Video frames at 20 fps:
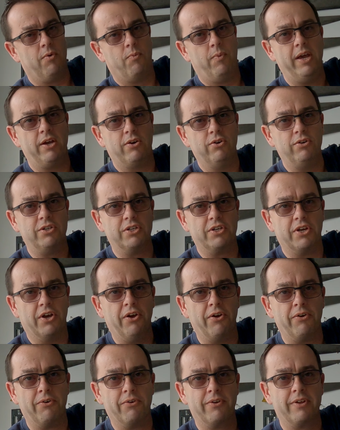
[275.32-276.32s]
We're good to
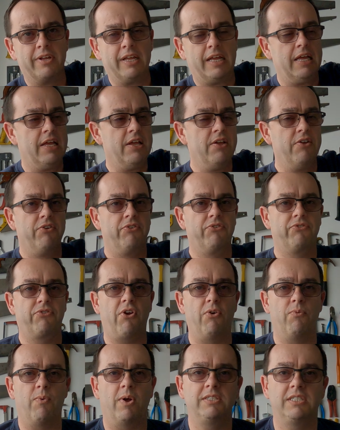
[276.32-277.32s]
go.
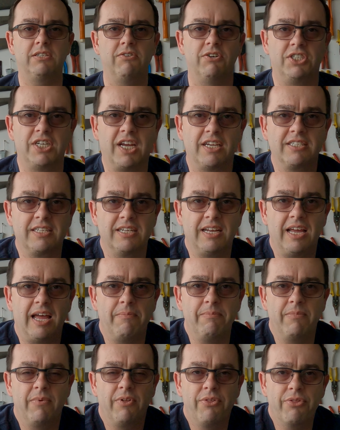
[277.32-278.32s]
So once they're adjusted
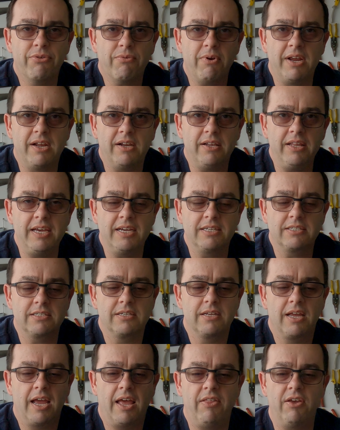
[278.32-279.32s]
up, 3
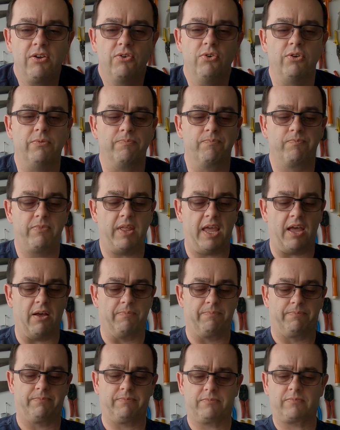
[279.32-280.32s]
clicks and they're good. Now,